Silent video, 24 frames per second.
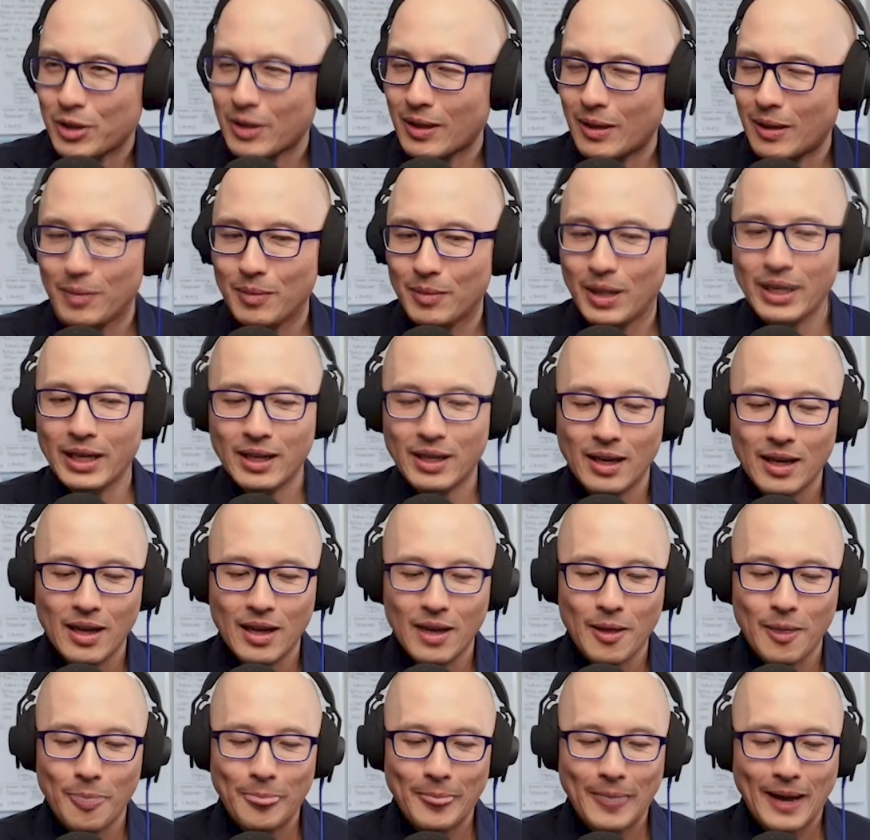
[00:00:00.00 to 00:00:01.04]
Like,
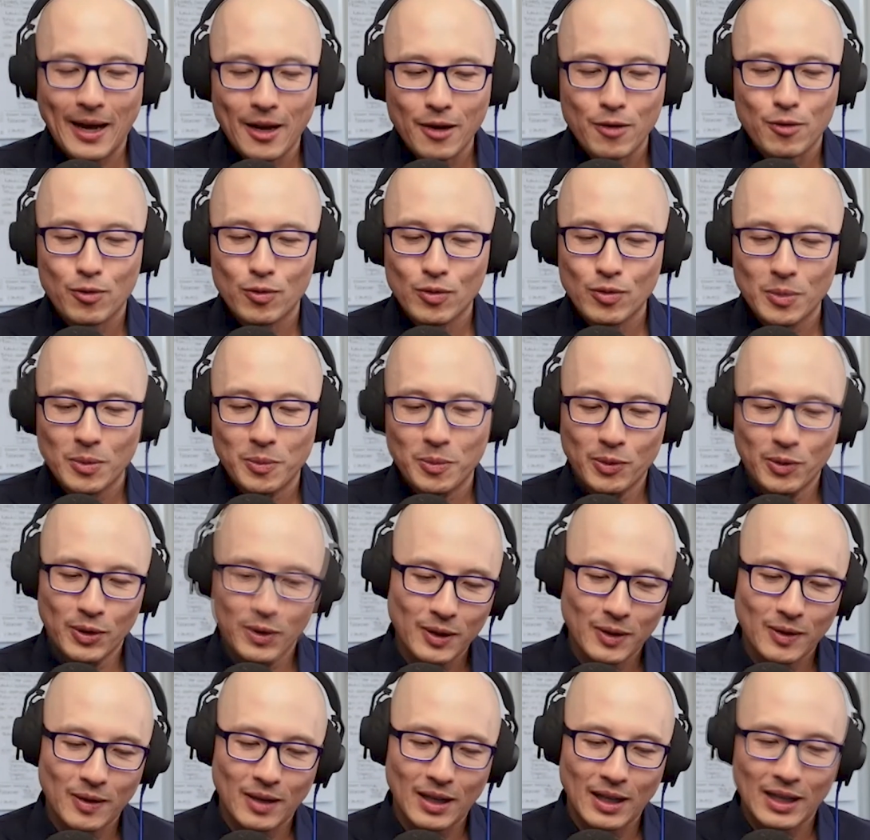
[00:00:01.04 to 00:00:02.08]
I grew up with
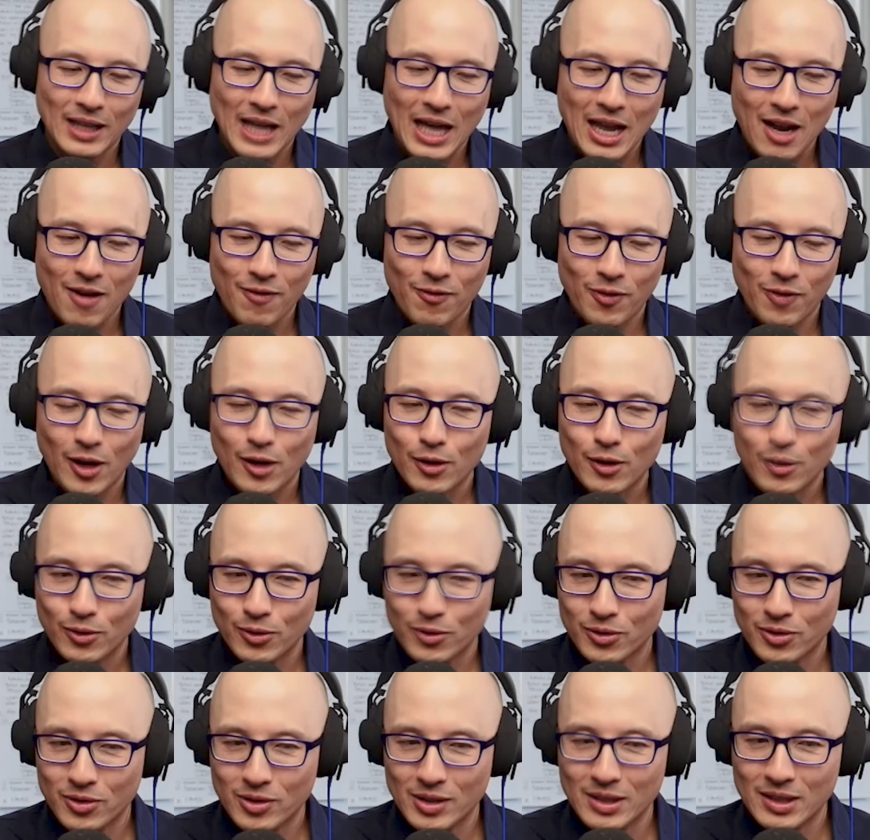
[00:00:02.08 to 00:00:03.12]
a lot of uncles
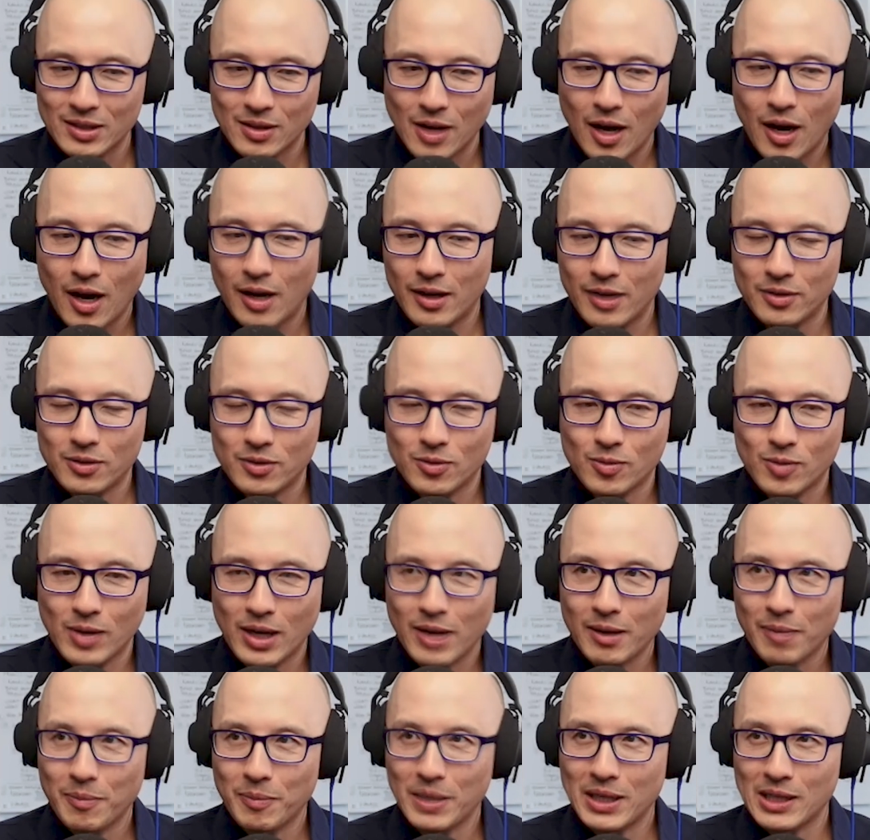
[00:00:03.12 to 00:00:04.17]
and aunts, right?
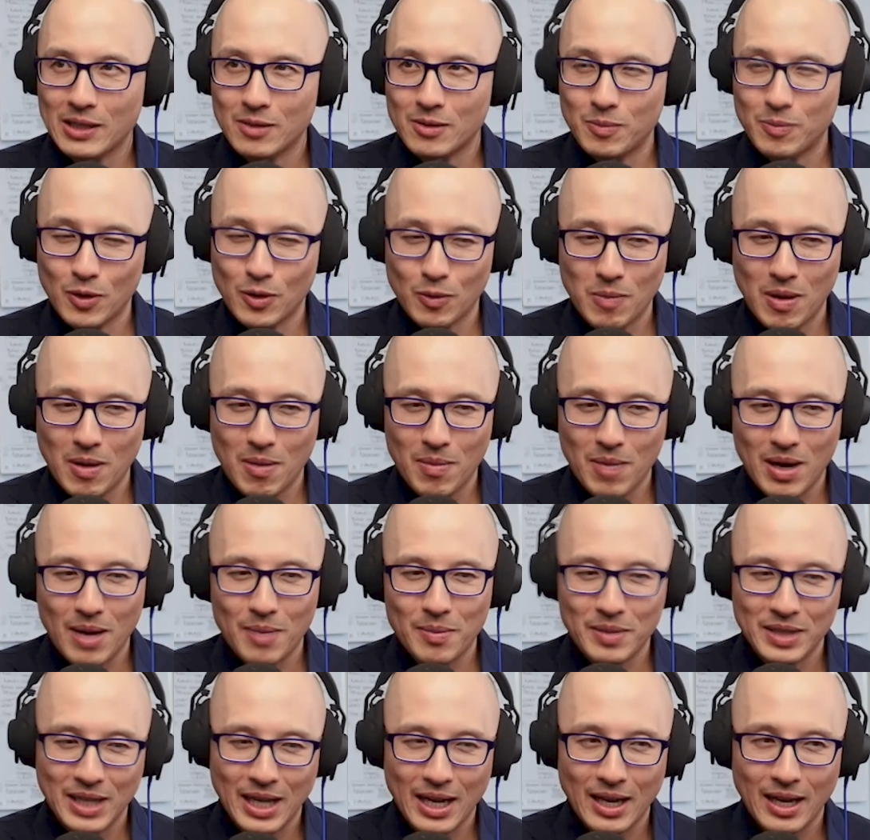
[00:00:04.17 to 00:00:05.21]
Because both my mom and
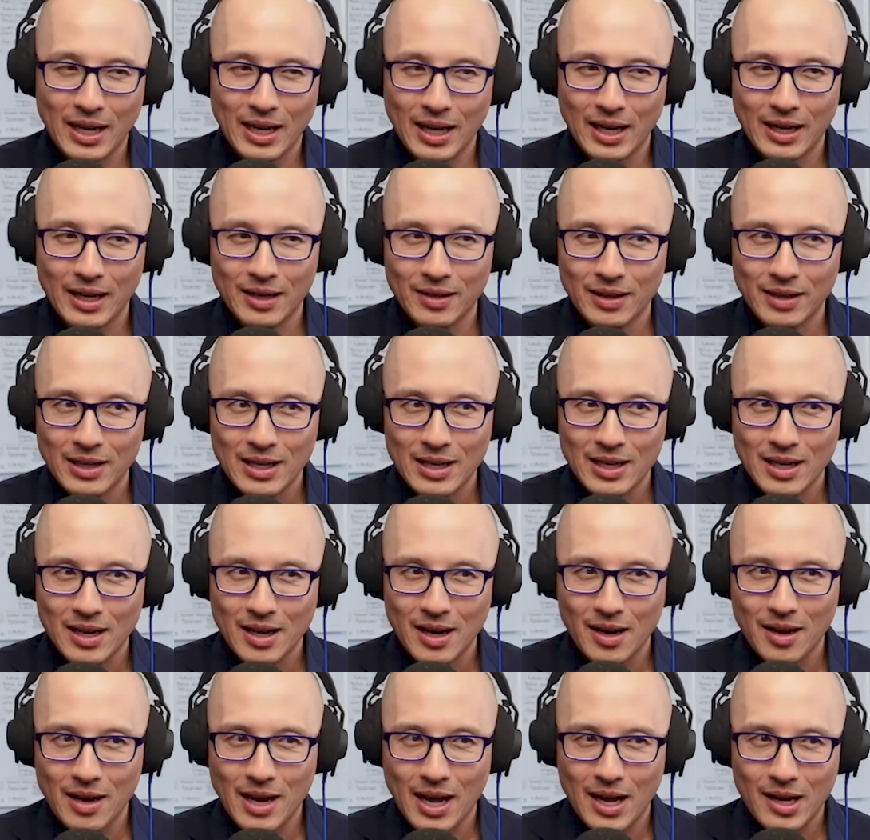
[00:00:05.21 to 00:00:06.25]
dad had
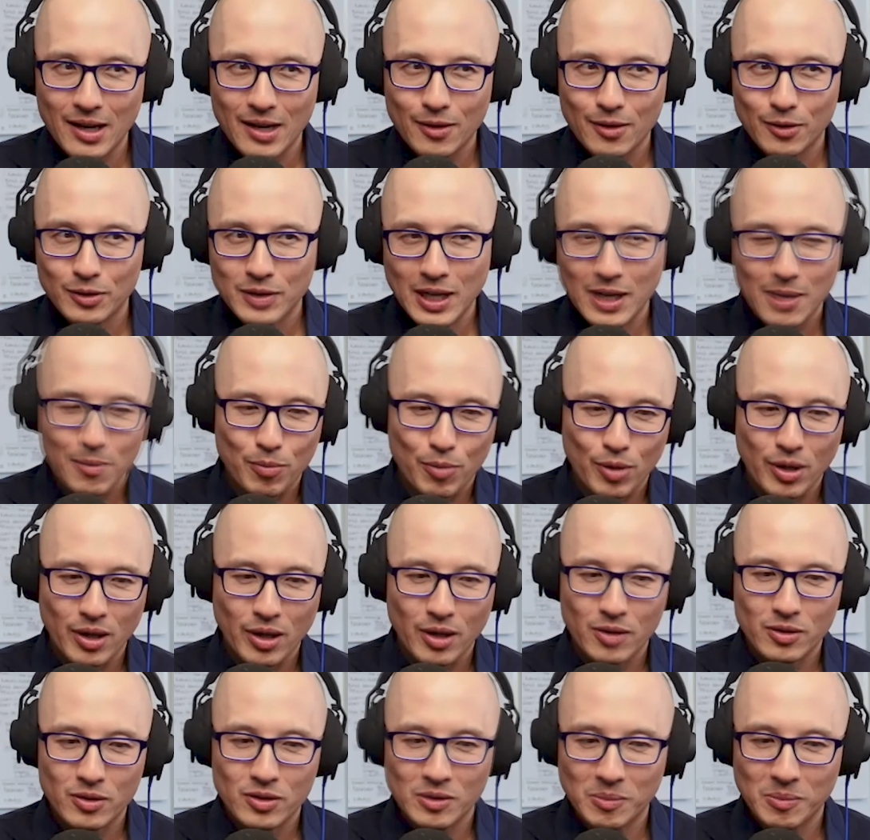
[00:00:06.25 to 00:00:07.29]
9 or 10 brothers
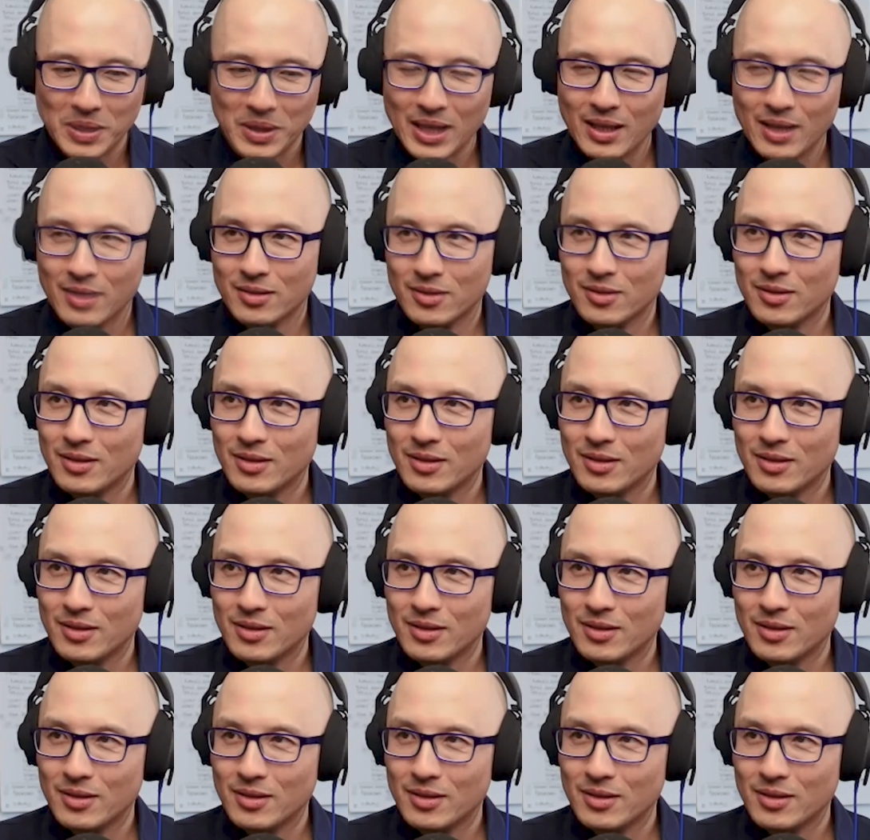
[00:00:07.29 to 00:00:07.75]
apiece.